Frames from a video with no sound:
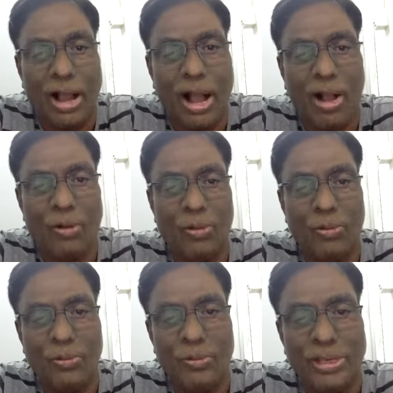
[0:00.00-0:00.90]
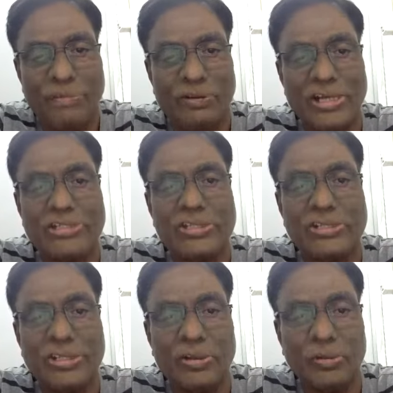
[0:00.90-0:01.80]
how it
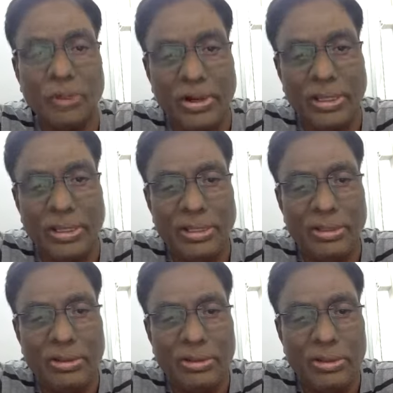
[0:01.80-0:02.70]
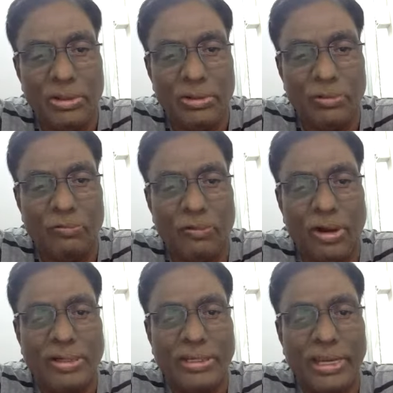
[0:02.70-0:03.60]
functions in our body,
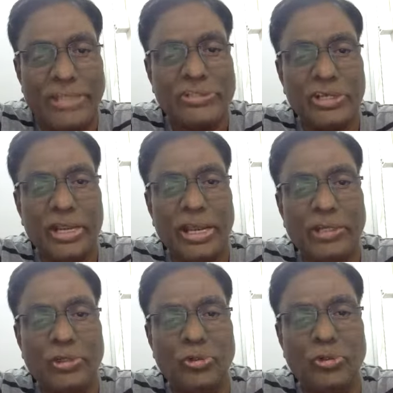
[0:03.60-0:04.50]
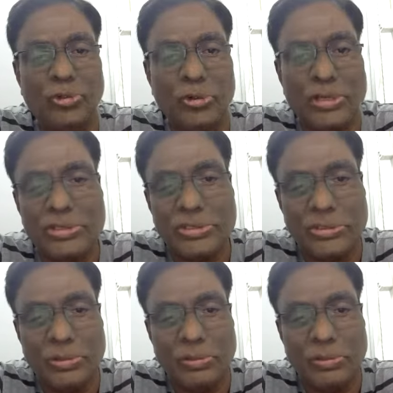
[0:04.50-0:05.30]
what nature can do to us.